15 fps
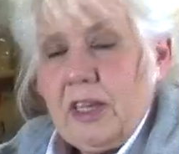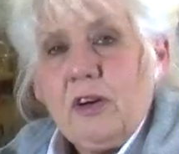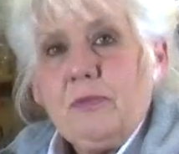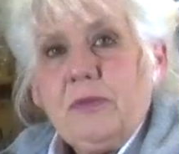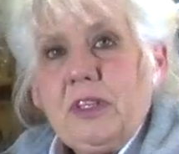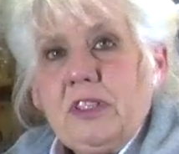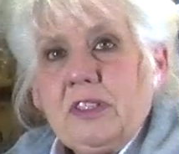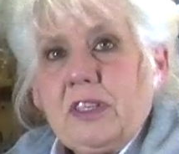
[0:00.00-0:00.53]

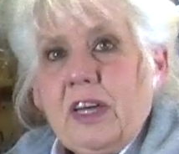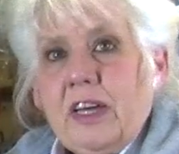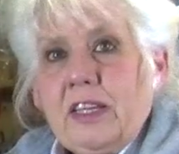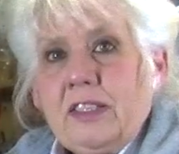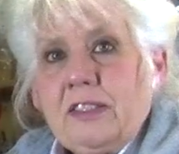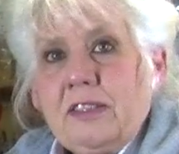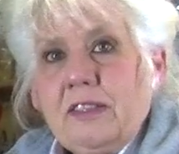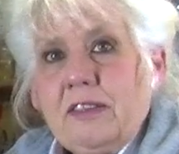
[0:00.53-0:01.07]
help these
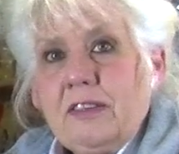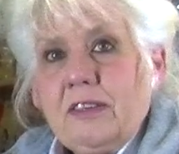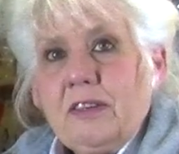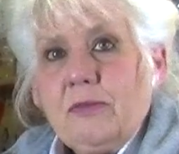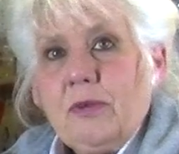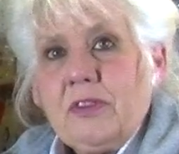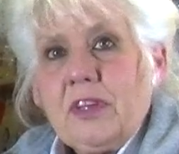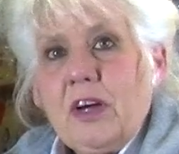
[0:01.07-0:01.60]
guys.
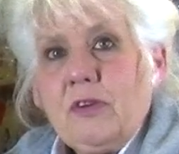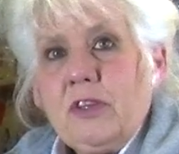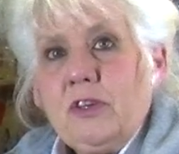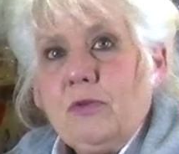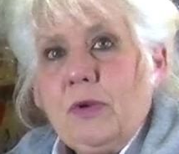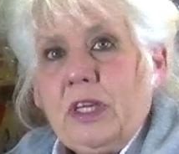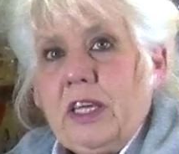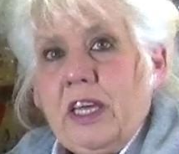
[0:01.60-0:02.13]
Without
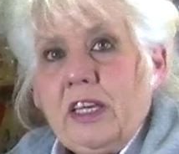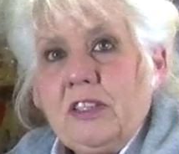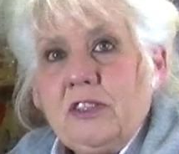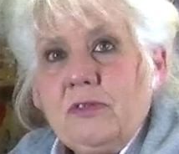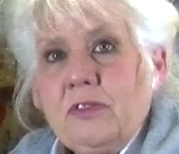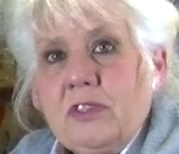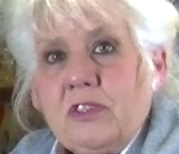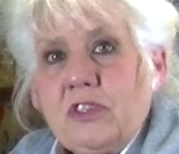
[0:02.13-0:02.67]
you, we can't
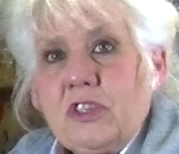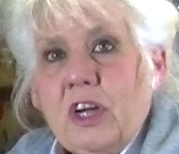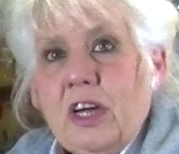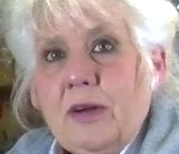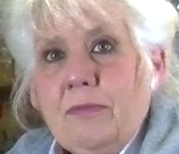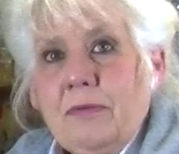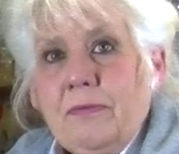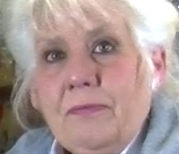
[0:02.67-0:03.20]
do this
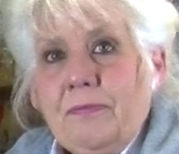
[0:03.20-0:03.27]
job.